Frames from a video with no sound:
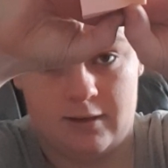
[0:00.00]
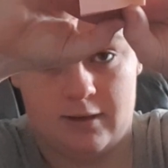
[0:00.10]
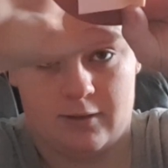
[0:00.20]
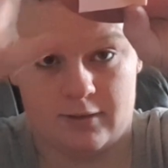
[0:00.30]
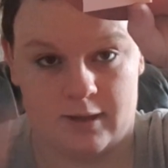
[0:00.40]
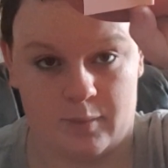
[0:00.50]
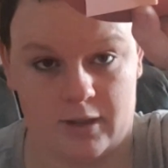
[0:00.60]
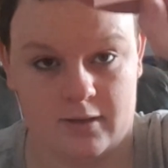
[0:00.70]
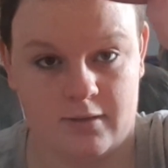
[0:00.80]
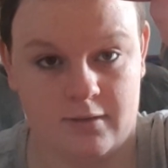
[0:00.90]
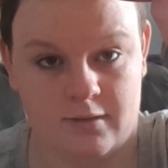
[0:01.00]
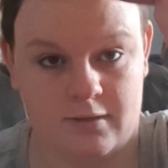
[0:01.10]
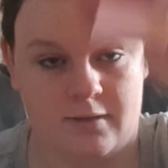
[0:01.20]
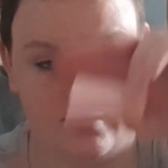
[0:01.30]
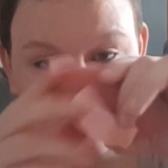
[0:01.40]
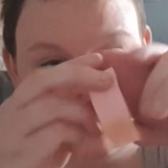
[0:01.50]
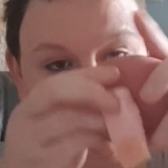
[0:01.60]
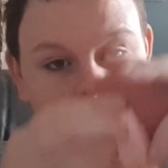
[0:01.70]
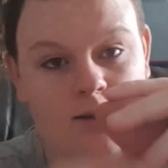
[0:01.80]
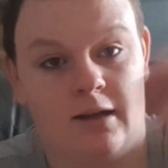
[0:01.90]
it got that big.
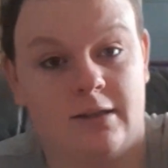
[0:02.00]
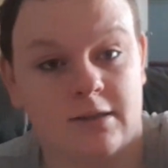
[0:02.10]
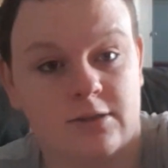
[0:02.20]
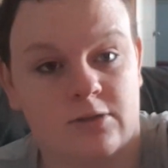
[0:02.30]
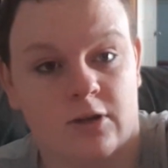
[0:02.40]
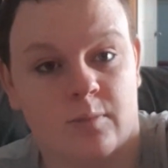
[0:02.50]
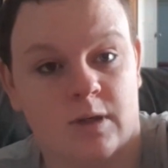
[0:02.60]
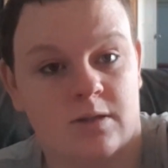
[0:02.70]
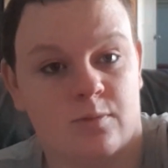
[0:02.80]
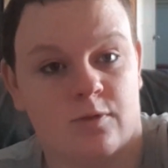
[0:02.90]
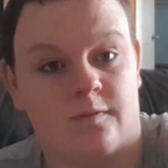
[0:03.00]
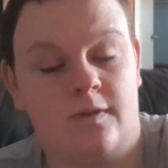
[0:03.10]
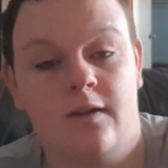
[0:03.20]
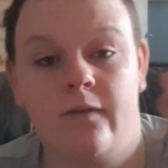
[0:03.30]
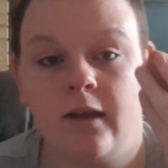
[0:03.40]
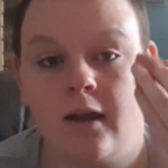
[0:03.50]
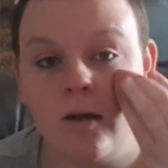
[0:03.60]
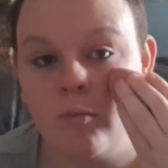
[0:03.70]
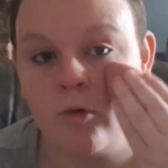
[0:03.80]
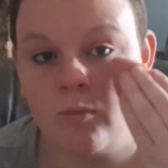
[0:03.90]
And it's so much more fluffy
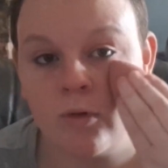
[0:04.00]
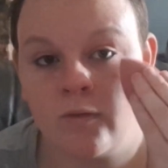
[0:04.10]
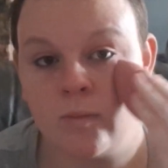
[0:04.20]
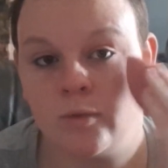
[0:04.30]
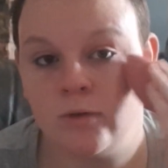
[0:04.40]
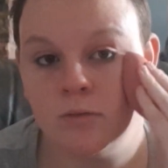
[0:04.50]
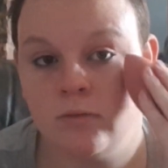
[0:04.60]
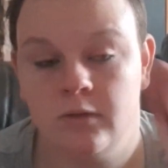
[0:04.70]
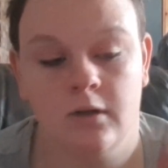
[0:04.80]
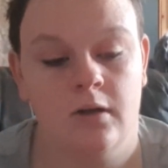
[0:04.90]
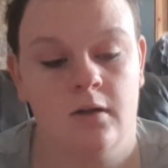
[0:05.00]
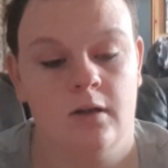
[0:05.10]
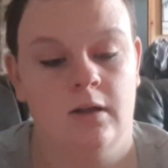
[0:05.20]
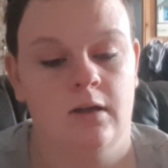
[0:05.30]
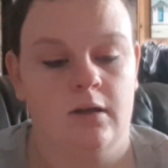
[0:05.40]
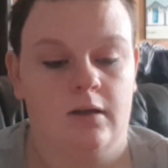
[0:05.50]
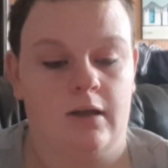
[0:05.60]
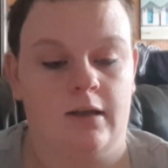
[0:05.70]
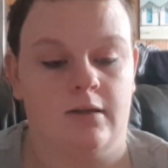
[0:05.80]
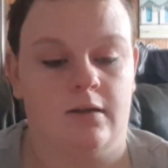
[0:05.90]
and more movable.
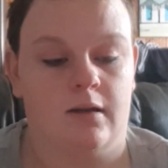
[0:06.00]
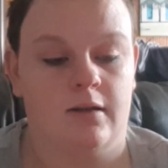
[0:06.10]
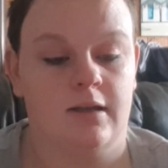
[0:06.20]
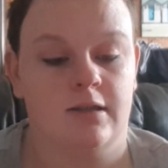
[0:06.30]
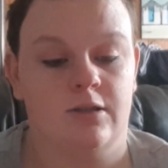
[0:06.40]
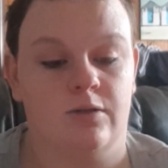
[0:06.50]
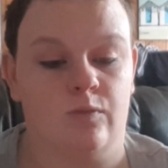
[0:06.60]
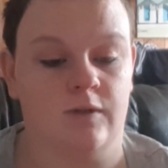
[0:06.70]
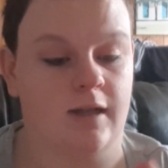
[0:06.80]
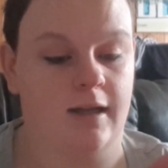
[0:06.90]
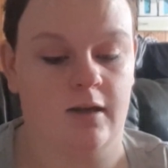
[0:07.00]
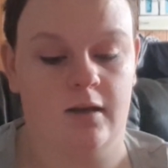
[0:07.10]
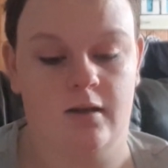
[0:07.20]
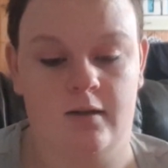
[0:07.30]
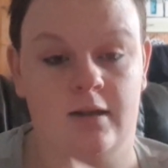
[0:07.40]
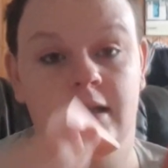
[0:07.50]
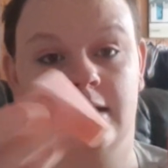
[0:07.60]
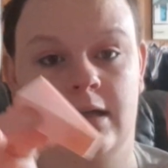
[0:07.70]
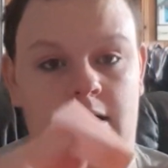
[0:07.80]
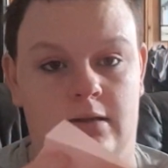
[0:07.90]
And this was like this
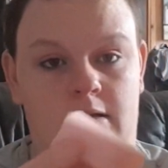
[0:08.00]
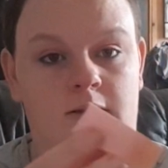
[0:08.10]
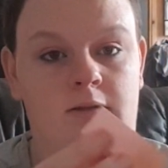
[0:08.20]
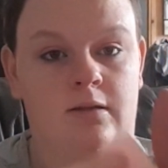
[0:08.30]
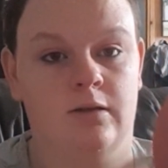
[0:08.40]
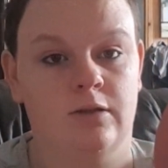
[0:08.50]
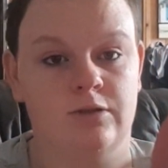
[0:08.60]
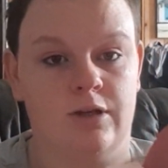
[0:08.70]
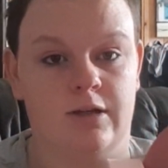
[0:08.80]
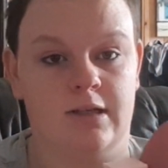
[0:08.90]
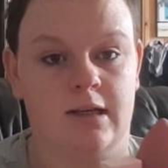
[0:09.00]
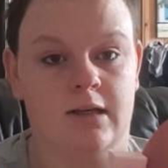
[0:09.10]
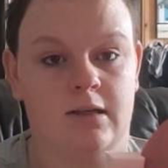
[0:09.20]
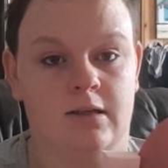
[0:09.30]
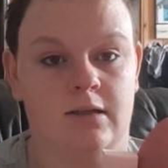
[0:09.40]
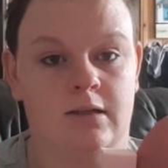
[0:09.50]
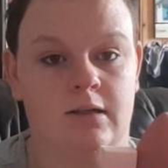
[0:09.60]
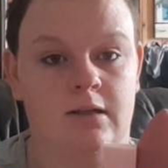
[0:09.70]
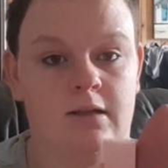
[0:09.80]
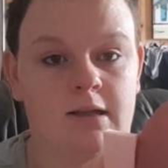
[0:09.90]
color, dirty.
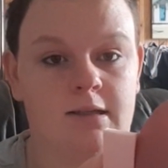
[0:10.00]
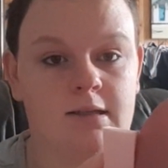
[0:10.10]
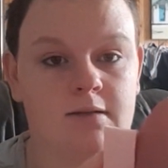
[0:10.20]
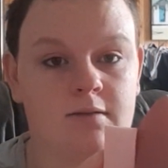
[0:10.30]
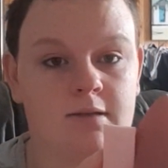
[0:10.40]
This is still